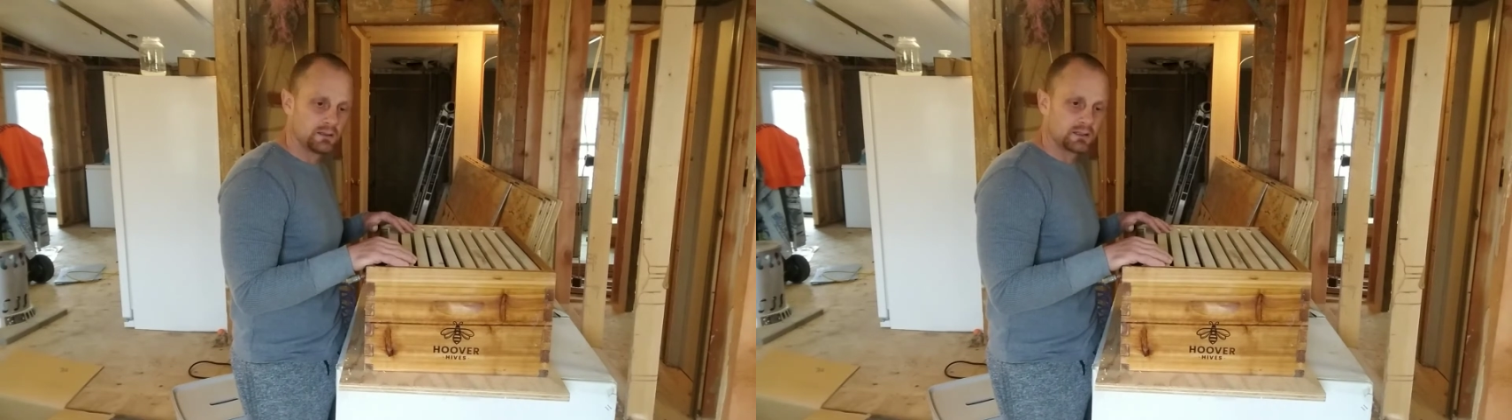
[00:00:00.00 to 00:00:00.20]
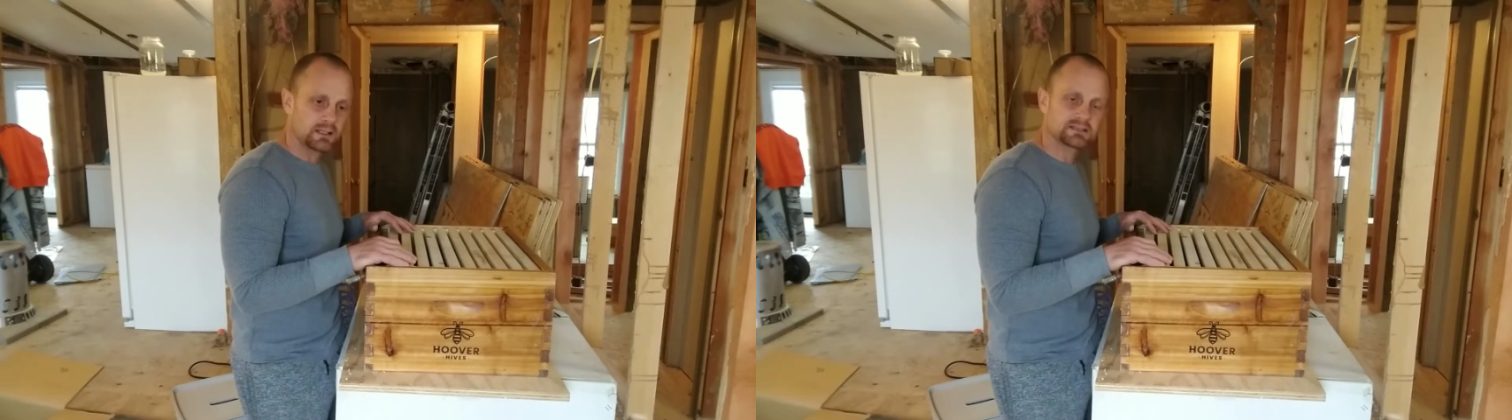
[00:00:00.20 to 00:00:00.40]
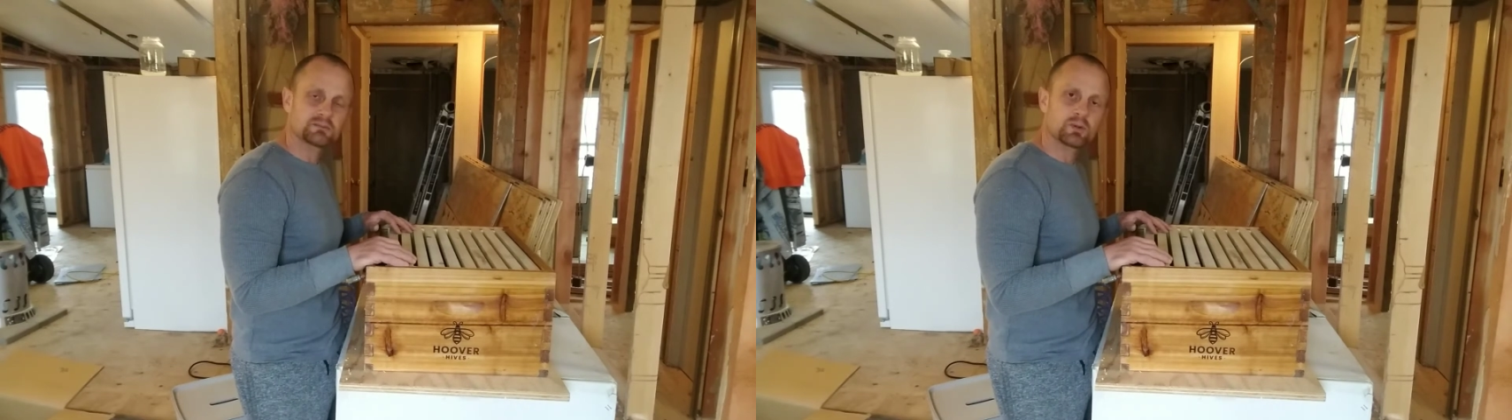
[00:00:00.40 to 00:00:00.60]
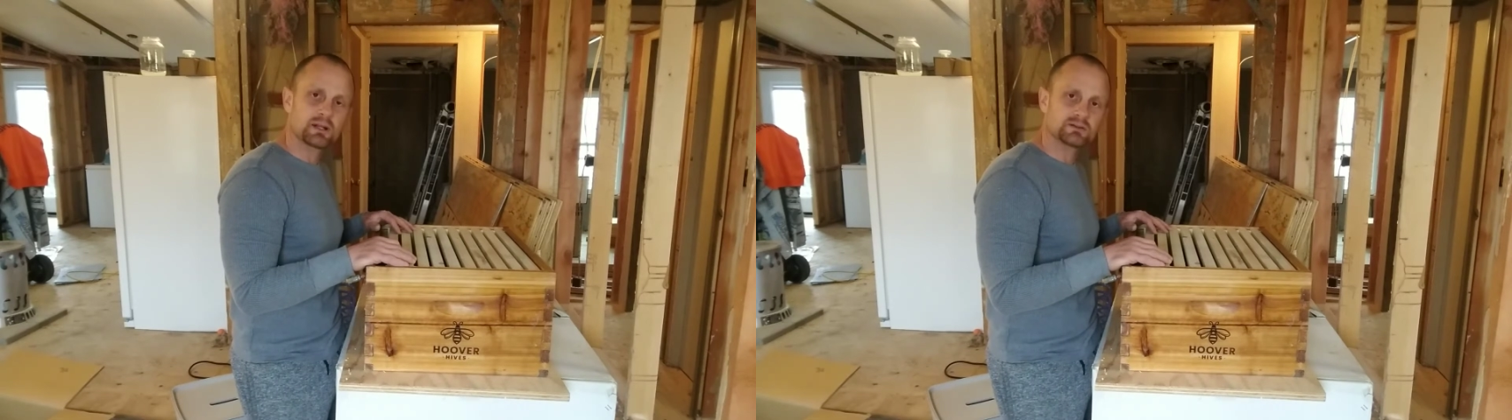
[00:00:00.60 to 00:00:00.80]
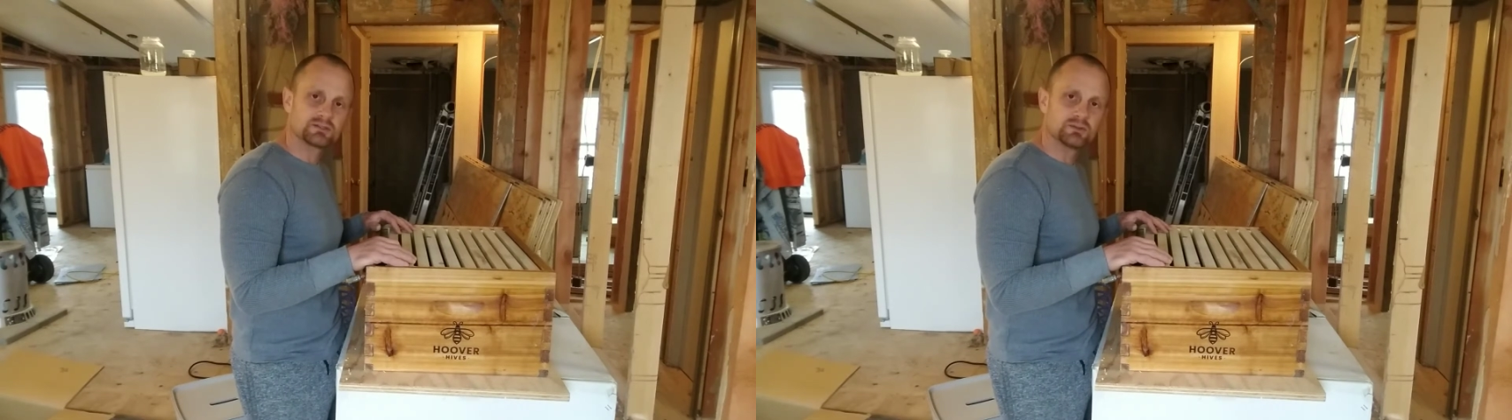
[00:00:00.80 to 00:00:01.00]
let someone
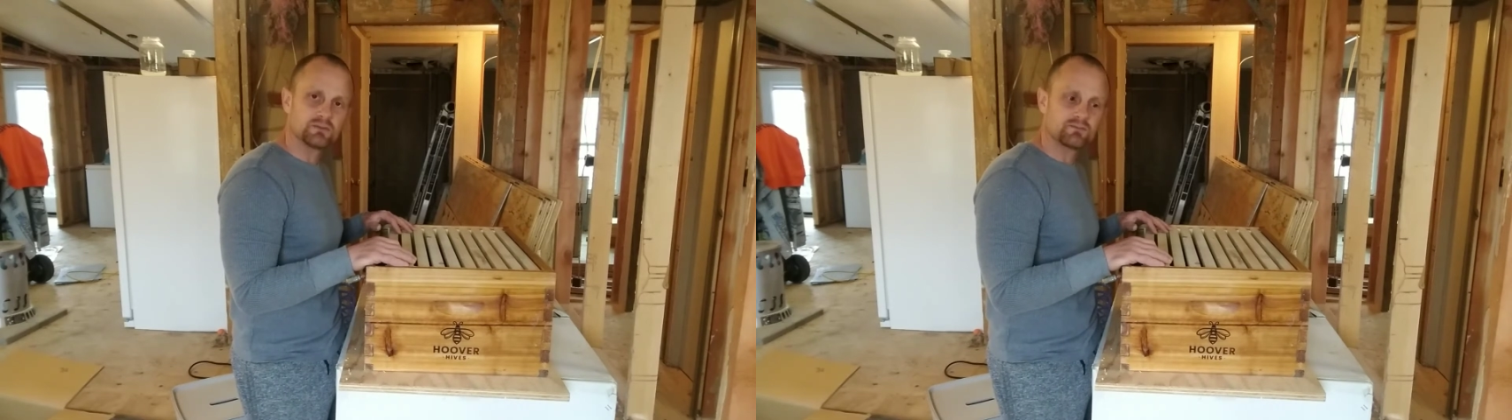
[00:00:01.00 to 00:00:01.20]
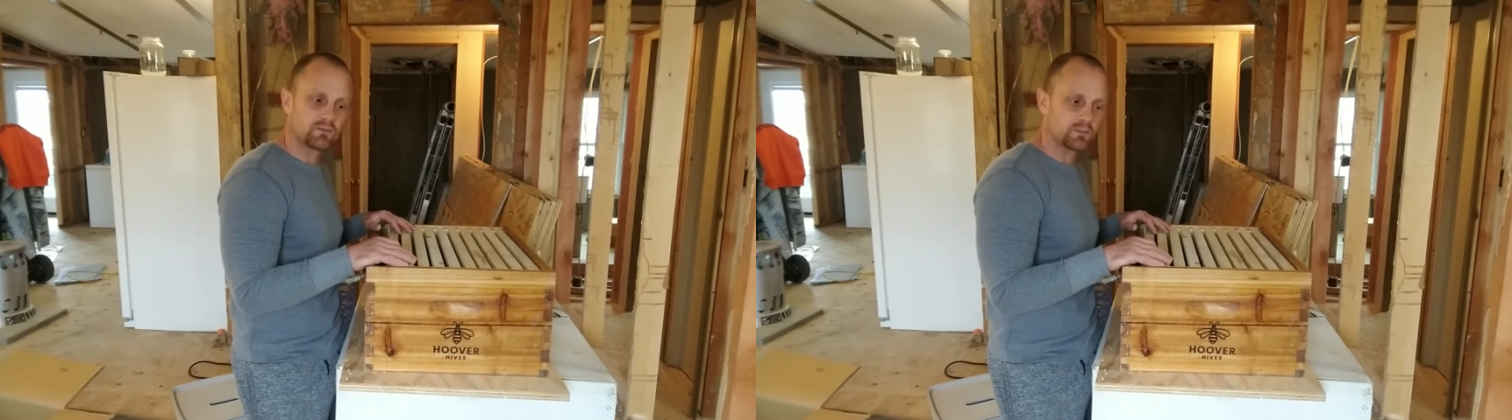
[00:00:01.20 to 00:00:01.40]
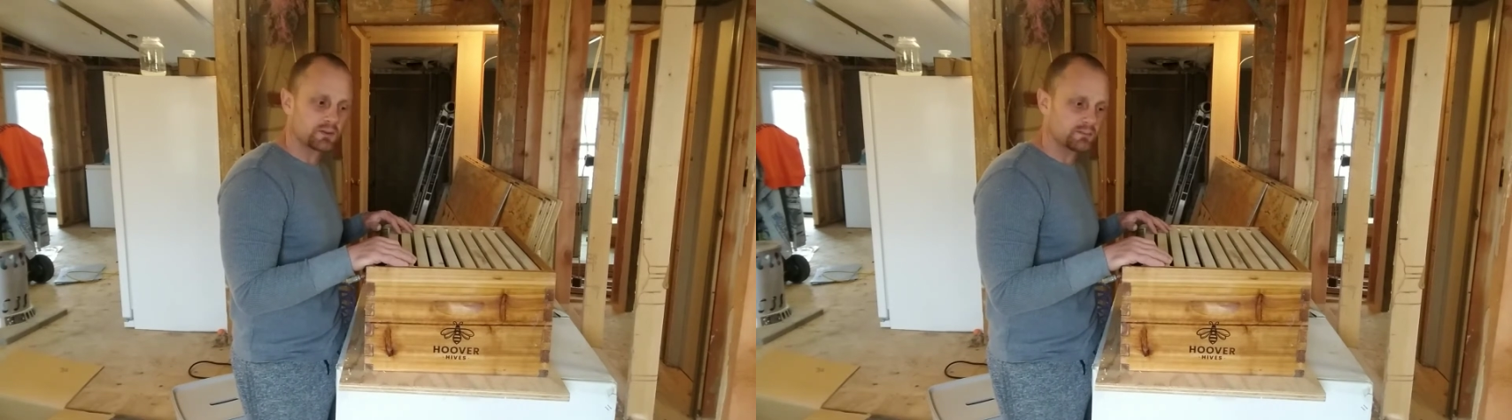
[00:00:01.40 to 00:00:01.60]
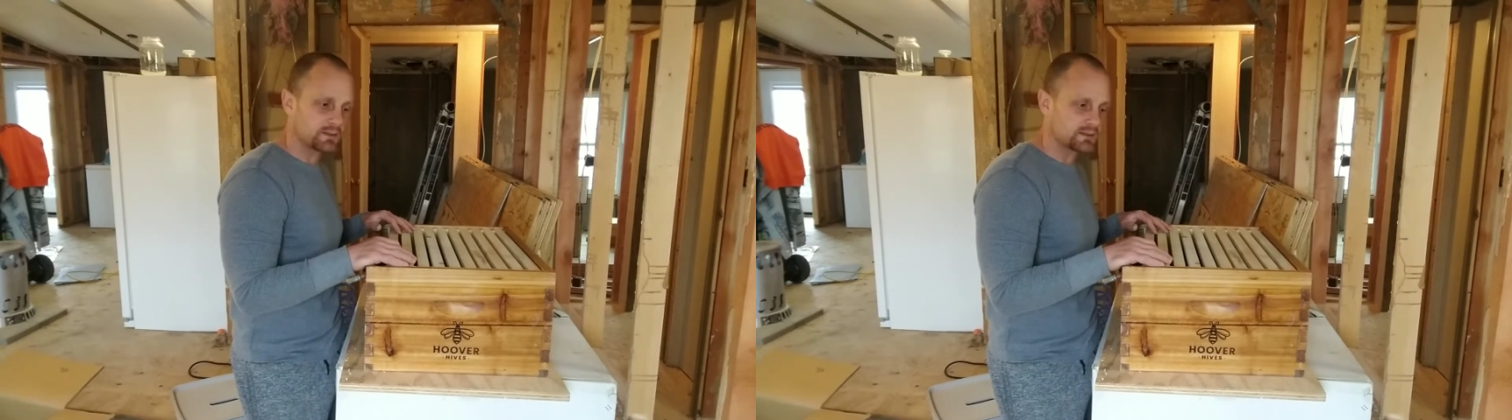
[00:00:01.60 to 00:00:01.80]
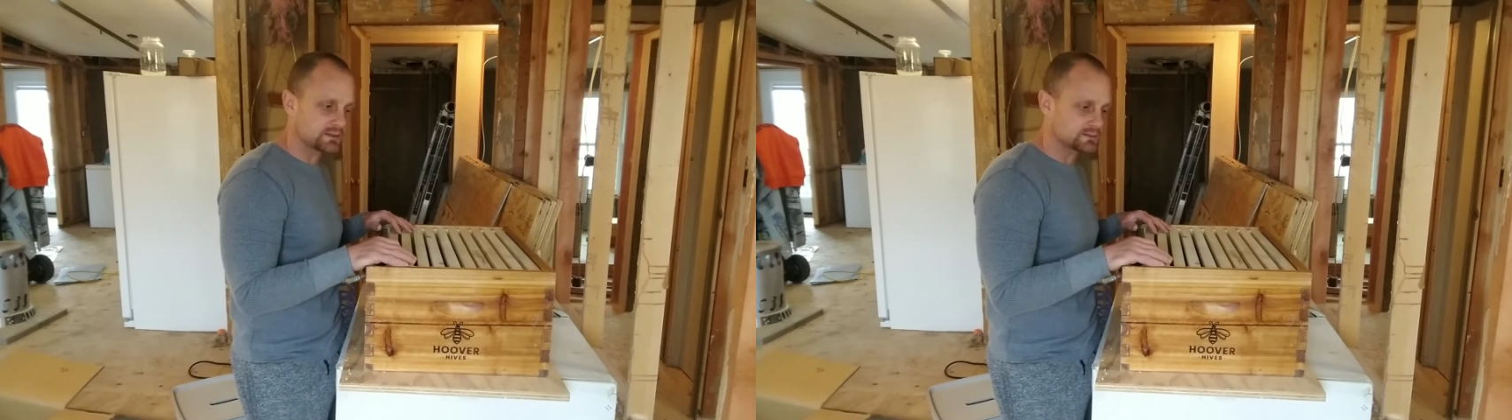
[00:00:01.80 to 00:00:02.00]
else do it for me,
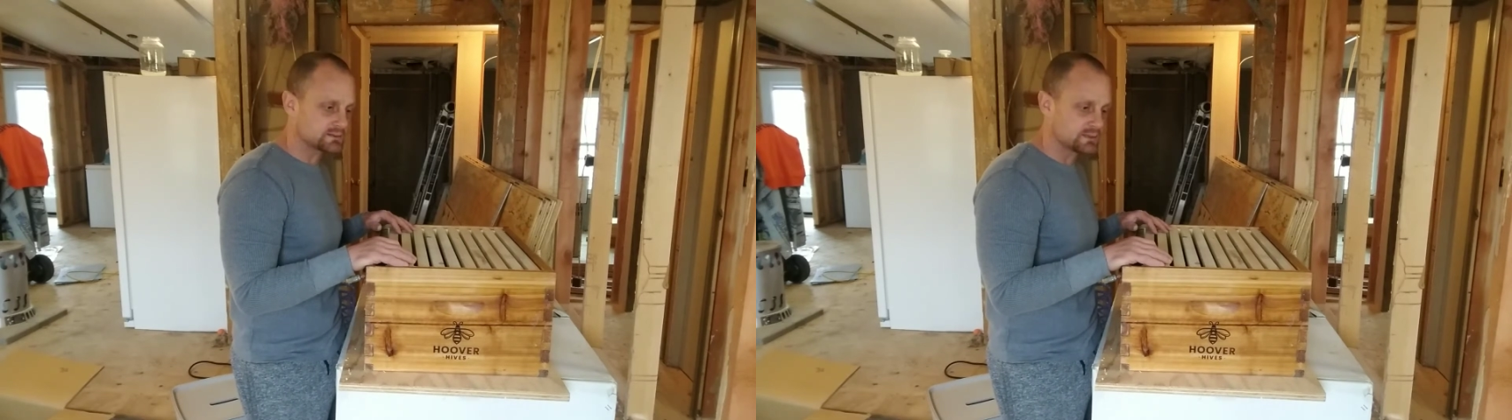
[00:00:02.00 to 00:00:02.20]
because